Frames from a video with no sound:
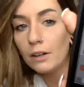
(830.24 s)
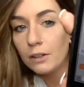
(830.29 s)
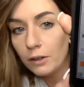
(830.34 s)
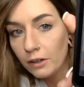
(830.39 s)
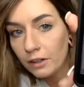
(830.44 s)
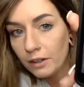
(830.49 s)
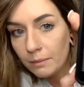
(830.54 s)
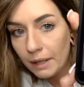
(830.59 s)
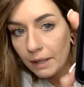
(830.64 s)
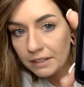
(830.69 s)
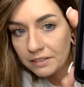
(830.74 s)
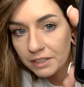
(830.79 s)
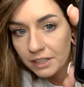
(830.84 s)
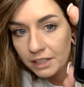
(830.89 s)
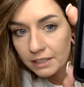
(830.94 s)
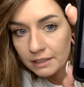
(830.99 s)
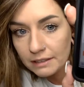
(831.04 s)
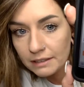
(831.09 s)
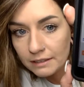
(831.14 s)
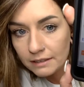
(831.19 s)
go to the
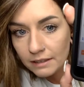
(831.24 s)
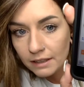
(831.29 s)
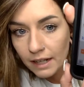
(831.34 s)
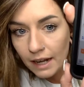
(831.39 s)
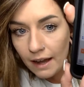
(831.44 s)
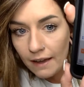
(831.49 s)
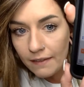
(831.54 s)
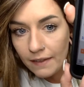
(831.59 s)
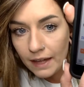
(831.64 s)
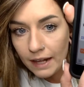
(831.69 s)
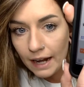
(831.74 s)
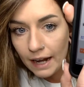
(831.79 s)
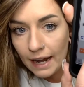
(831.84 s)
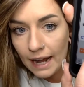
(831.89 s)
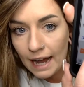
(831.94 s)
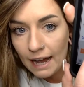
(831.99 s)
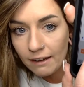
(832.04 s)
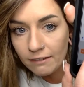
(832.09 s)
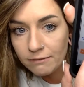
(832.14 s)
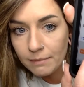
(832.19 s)
messages, and then I
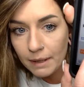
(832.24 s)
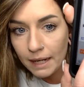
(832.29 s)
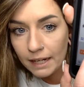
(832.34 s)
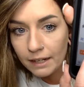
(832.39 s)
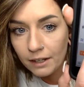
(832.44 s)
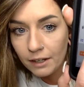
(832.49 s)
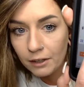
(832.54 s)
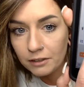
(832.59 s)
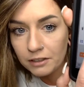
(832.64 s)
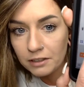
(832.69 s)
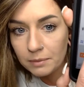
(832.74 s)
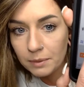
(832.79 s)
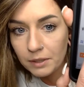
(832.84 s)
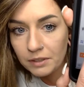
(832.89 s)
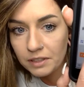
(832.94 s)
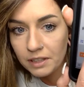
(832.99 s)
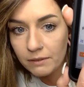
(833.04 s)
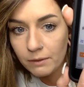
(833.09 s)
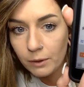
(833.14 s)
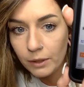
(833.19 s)
have my host post
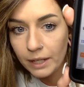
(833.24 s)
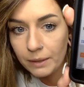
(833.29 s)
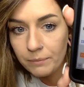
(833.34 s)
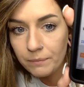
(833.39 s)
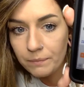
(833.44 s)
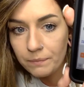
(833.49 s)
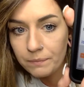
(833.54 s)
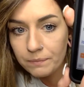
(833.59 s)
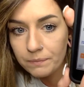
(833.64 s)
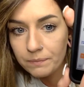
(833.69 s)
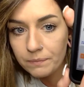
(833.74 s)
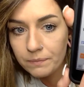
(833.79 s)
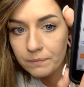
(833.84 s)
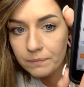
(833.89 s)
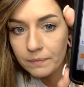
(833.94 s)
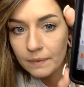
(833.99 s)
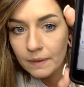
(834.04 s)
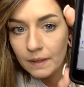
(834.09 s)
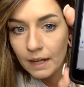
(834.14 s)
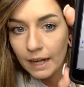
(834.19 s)
giveaway.
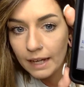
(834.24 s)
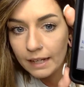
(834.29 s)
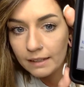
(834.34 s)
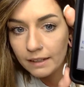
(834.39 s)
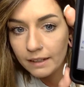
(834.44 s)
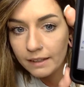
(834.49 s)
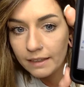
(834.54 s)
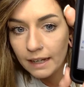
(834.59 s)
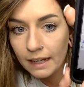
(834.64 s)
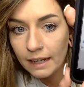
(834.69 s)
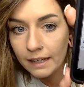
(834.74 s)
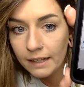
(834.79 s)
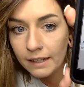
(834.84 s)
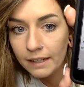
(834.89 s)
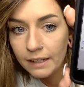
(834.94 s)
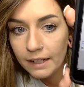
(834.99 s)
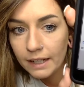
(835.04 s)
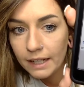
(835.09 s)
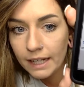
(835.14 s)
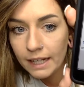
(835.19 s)
I click that.
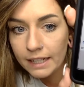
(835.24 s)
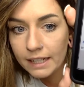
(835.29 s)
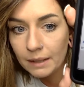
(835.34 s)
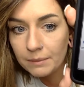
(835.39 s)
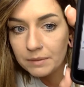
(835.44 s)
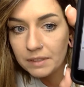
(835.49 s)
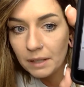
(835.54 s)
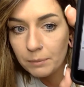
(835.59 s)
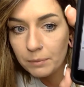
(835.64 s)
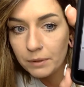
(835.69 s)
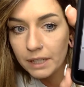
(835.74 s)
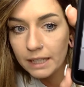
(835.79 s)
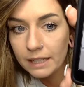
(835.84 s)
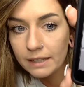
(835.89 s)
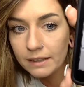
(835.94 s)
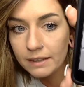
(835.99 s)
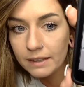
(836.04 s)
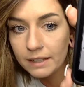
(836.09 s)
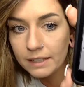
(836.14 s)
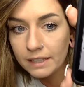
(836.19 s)
It comes up with
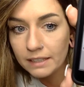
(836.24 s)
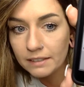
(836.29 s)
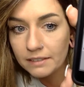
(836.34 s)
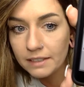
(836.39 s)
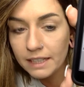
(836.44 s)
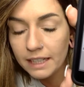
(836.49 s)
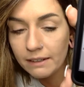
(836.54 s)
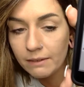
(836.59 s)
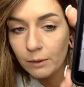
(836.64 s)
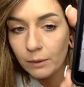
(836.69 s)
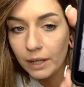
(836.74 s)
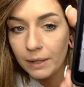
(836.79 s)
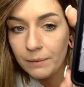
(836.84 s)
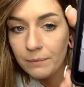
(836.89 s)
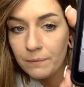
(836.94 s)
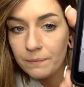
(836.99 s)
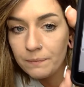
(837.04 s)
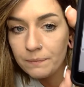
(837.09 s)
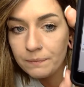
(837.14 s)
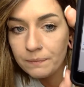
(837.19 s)
the Disney
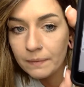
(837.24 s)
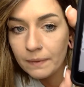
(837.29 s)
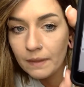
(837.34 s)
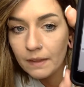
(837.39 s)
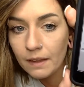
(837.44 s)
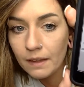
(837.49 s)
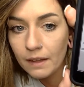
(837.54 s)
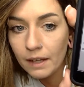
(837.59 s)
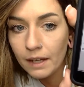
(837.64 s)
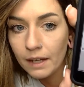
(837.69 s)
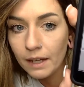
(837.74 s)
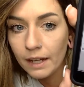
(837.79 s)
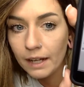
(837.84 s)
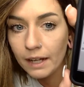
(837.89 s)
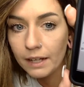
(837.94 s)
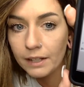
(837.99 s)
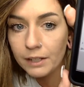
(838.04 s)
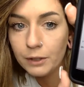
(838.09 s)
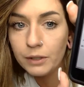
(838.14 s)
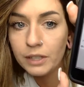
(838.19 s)
giveaway,
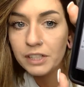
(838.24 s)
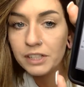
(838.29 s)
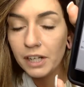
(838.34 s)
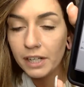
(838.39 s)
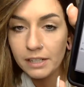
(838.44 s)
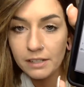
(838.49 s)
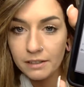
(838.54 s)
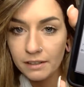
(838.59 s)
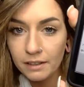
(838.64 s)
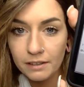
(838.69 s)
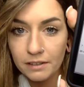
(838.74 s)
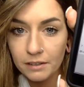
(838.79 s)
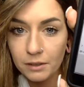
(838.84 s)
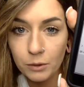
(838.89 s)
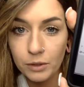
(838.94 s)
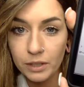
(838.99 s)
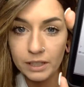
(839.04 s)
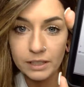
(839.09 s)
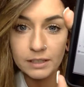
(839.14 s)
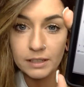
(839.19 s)
and you can change this
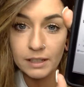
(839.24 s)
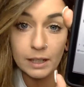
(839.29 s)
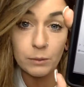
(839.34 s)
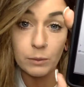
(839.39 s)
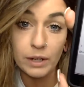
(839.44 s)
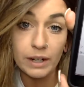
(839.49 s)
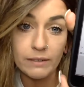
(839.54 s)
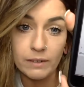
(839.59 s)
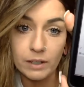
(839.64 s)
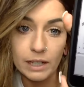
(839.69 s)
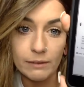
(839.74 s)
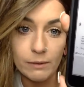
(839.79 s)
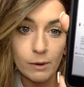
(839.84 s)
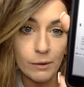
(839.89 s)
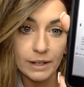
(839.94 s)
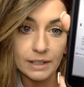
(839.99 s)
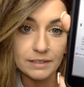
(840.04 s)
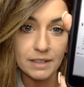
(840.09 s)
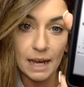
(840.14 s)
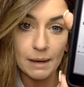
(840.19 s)
according to like whatever
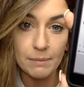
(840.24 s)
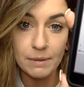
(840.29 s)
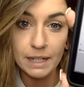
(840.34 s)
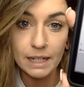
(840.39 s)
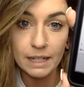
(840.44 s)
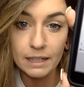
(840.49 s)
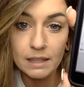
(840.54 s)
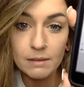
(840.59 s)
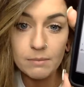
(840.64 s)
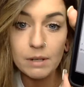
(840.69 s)
giveaway is happening at the